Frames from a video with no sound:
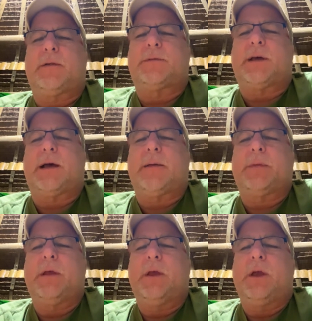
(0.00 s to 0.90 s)
of
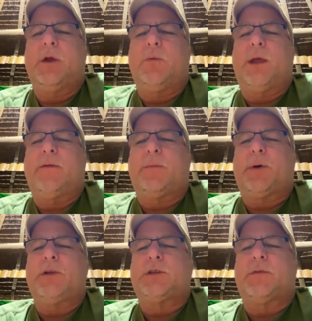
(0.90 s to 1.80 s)
time. We have a
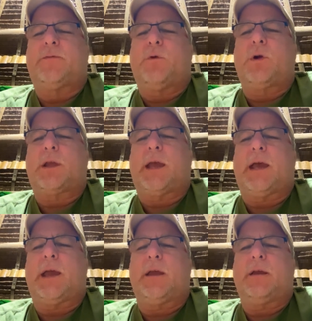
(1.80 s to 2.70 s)
budget of
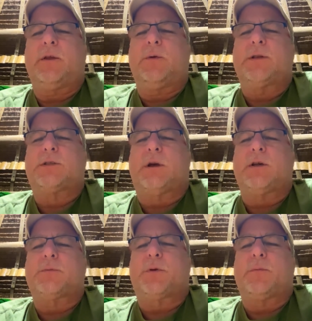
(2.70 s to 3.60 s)
$4,000 US
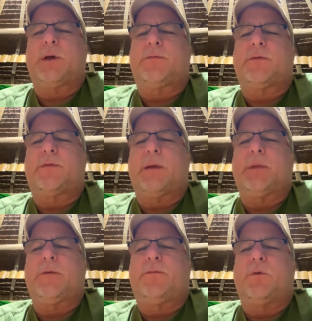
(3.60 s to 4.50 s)
per month for a
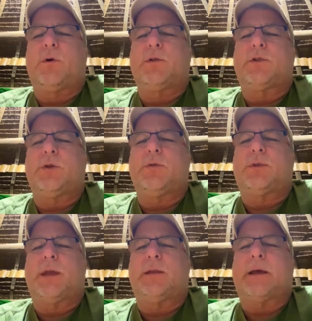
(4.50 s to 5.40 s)
family of 4. Do you
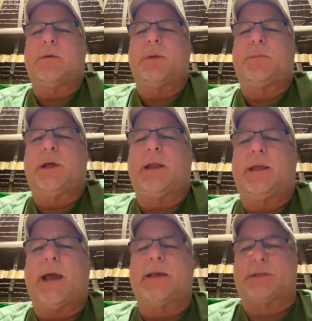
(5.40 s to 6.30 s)
think that would be plenty?
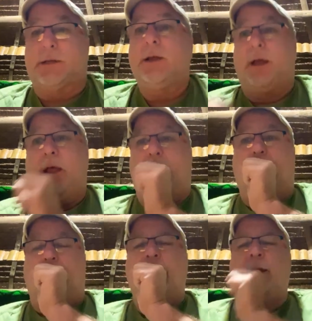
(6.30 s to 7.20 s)
Yes.
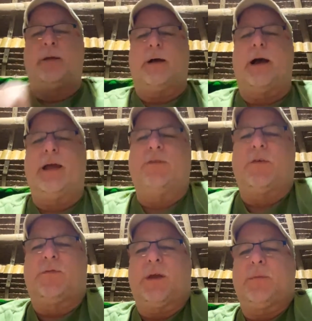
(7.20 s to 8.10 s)
I have
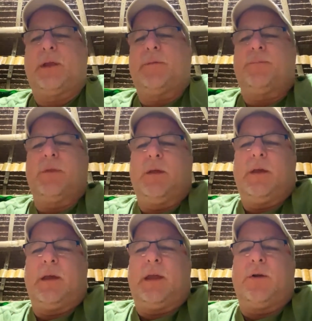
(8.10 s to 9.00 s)
a family
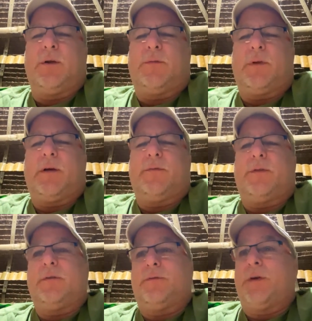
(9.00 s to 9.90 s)
here of
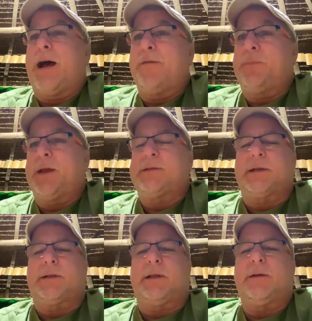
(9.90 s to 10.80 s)
5,
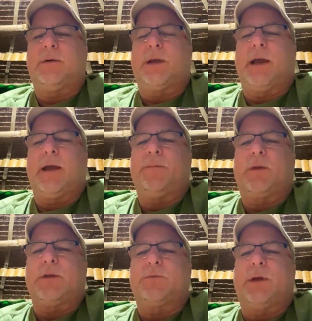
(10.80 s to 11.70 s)
basically, okay?
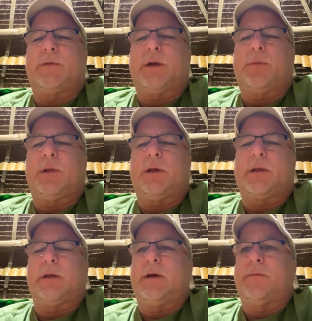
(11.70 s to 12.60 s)
Because we have a couple
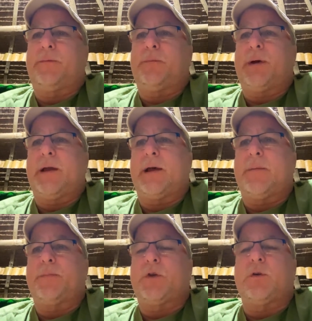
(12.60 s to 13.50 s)
of my
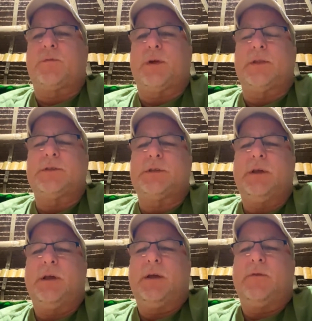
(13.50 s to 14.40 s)
girlfriend's
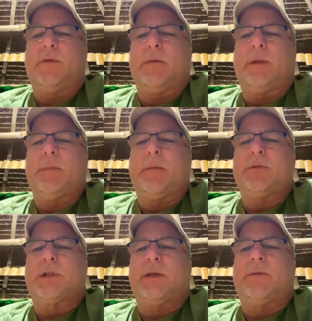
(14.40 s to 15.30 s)
family
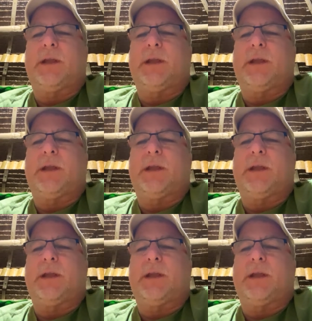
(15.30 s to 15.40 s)
members living